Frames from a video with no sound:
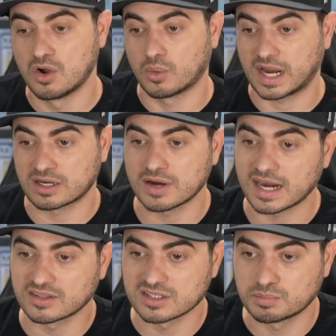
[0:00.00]
When I
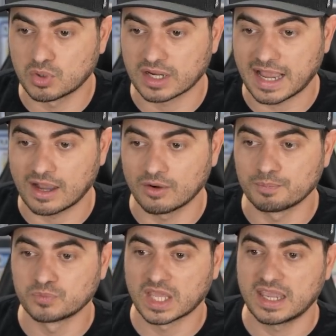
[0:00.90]
cracked this book
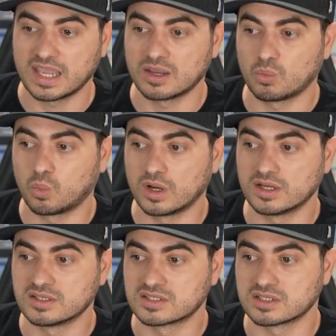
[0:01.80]
out, it
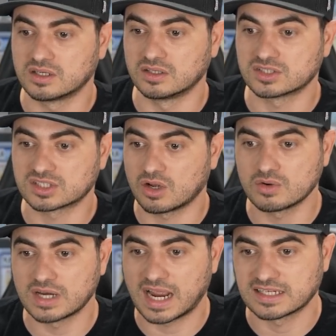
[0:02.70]
was so
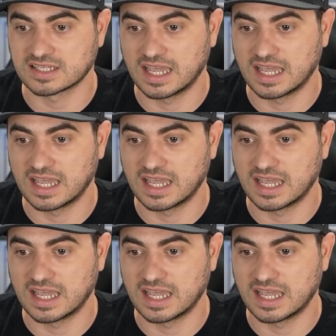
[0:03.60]
nice.